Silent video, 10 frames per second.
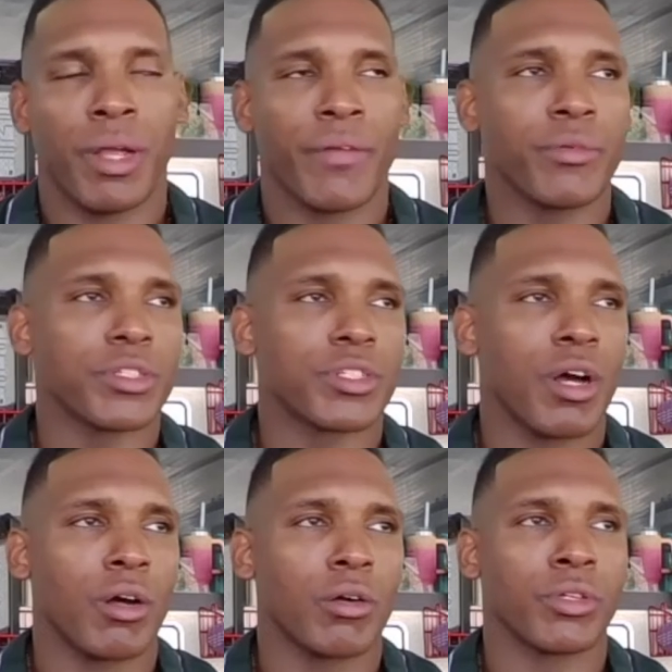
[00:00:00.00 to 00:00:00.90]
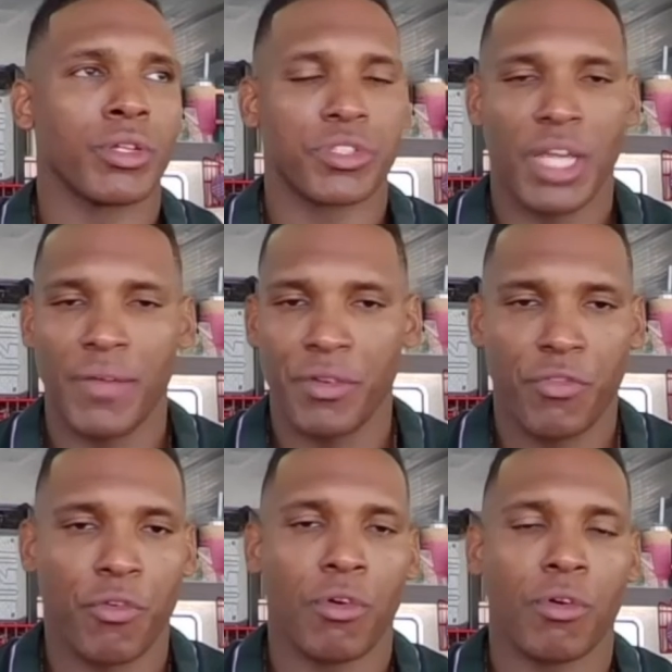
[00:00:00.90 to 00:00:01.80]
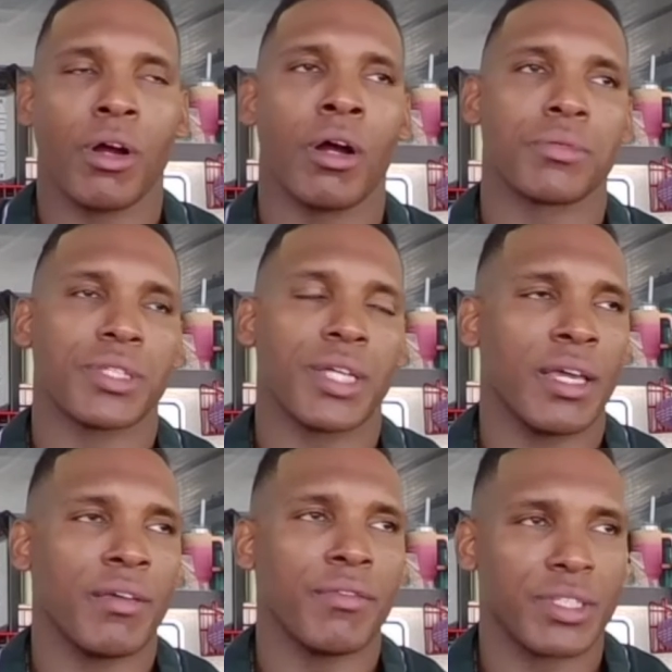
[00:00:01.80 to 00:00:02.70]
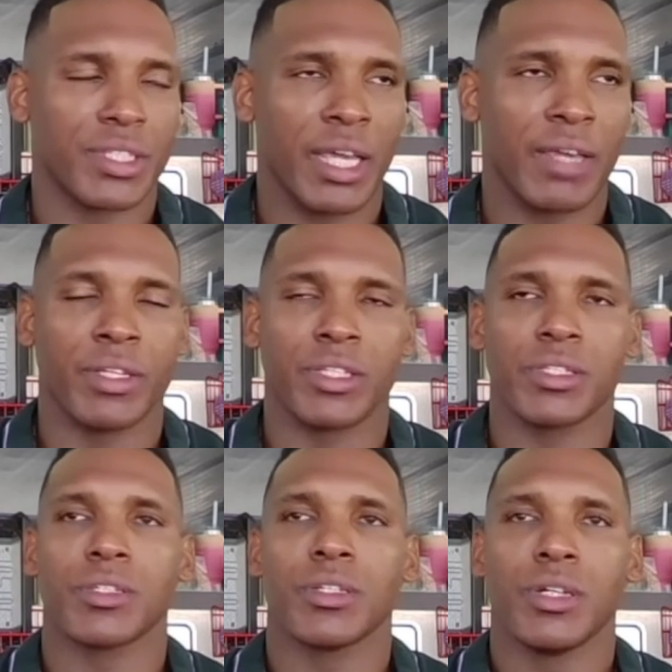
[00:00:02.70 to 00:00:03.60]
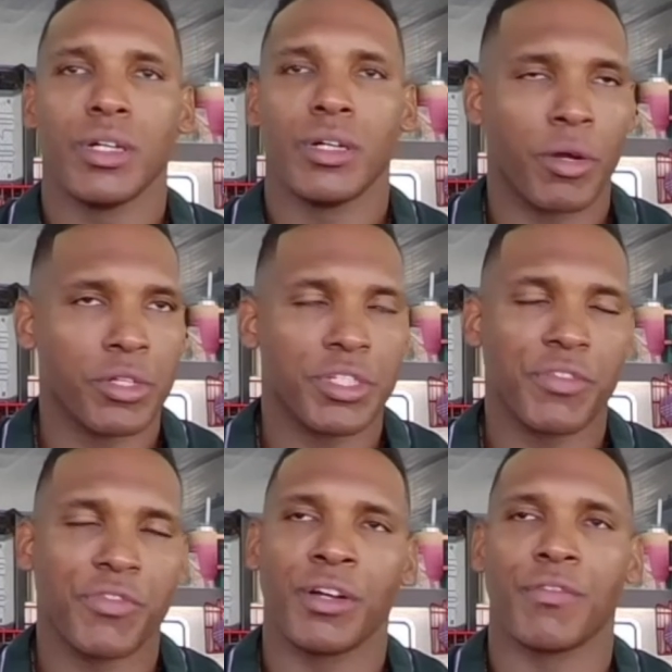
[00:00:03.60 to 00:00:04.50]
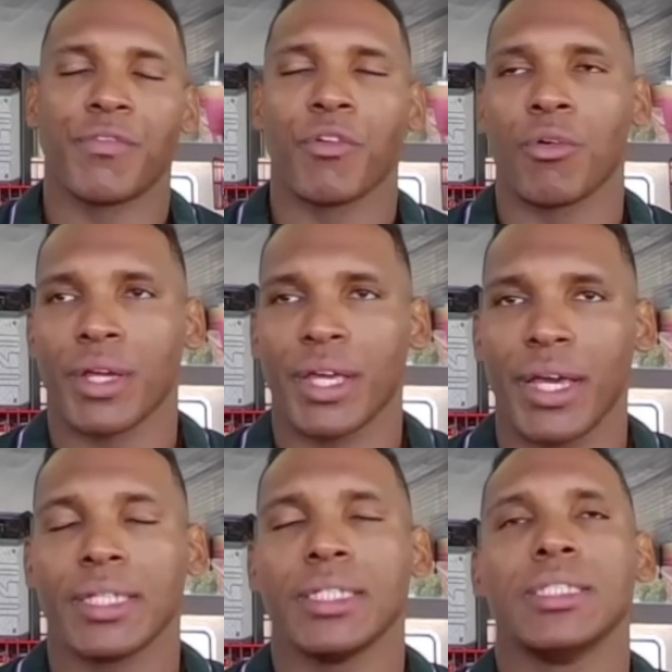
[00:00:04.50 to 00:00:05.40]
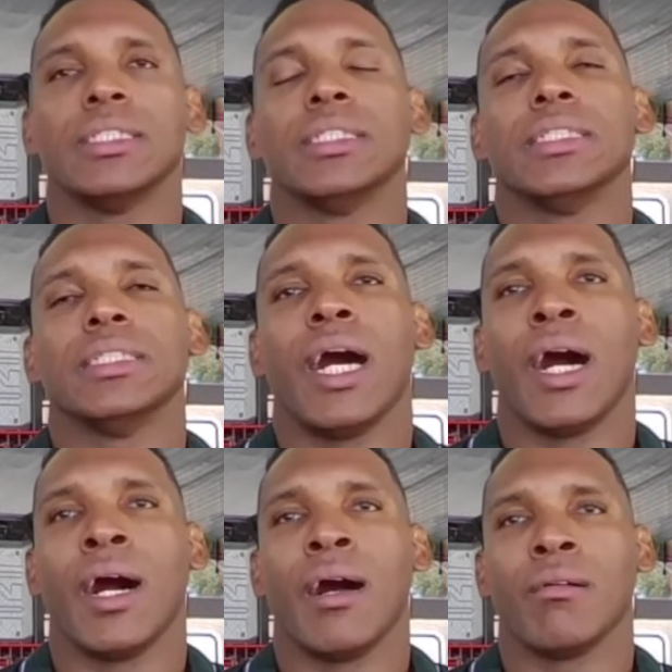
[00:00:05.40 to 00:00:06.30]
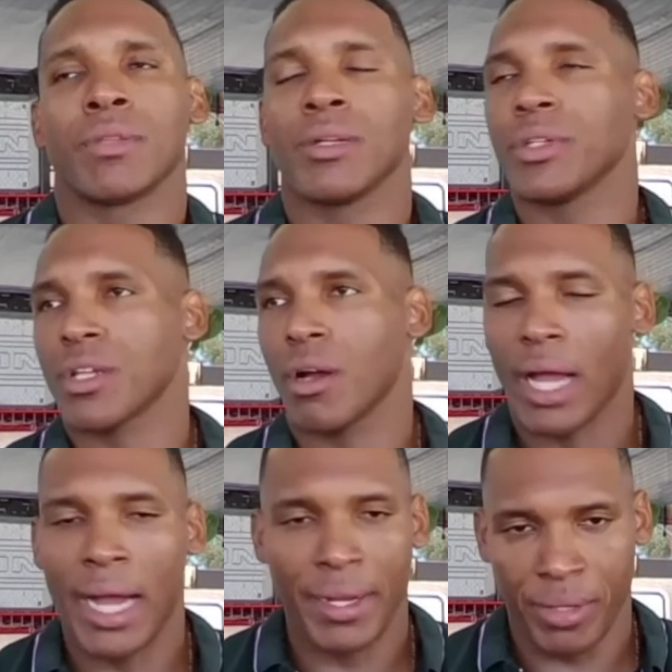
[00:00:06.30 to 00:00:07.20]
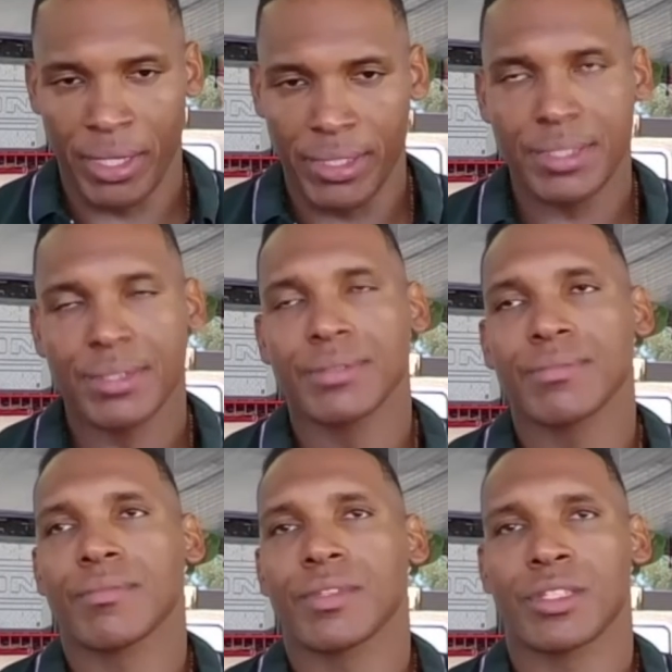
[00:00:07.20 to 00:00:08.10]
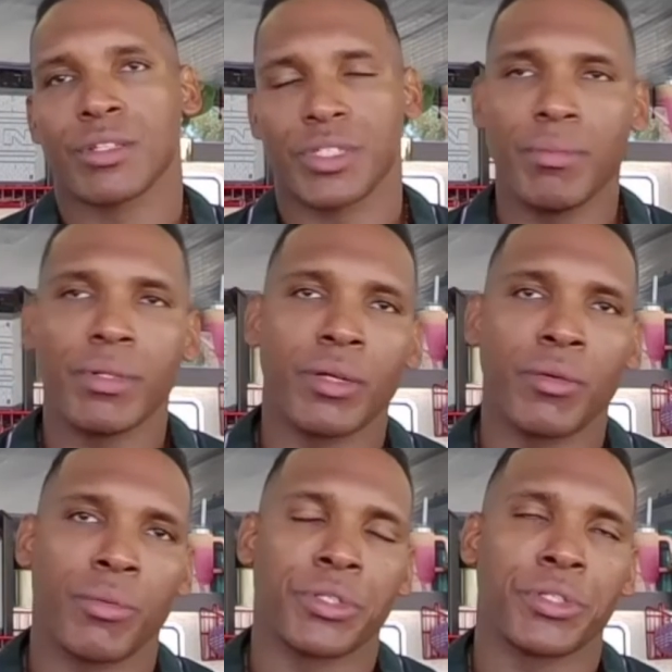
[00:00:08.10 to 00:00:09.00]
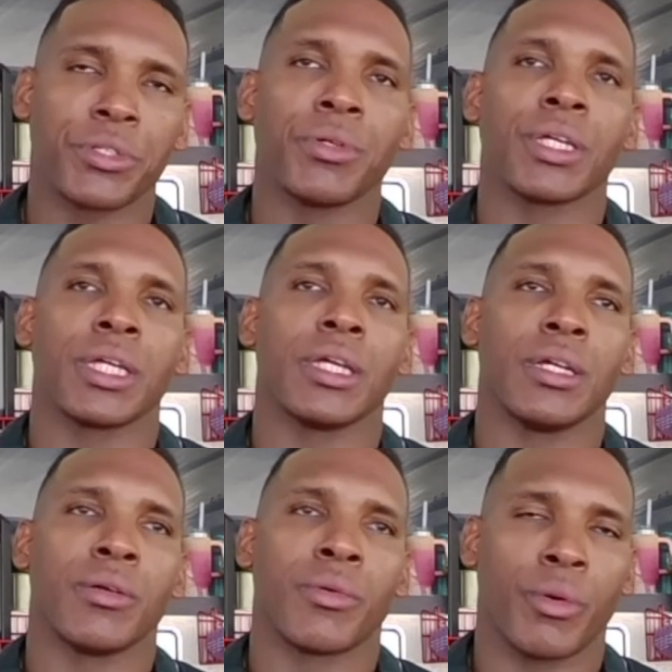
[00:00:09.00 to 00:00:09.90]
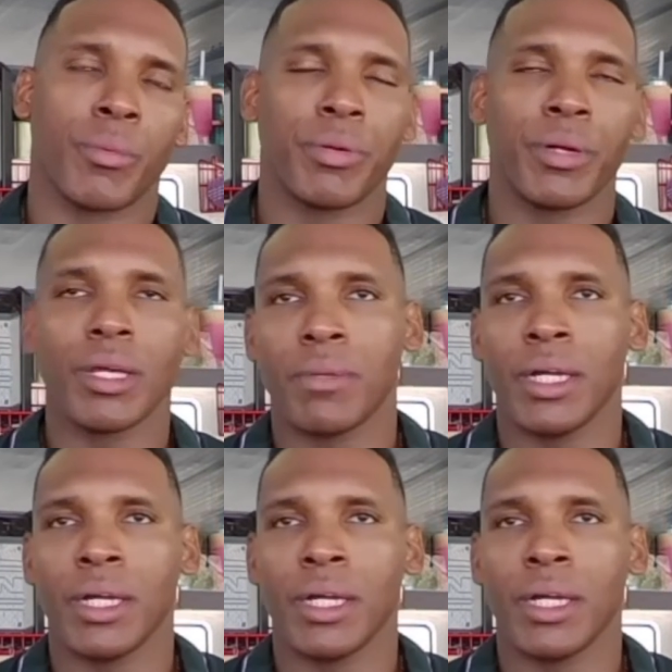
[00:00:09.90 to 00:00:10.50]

everyone's taught, saving your save in savings, emergency fund, 401k. Then we talk IRAs. So typically what we're doing, we're putting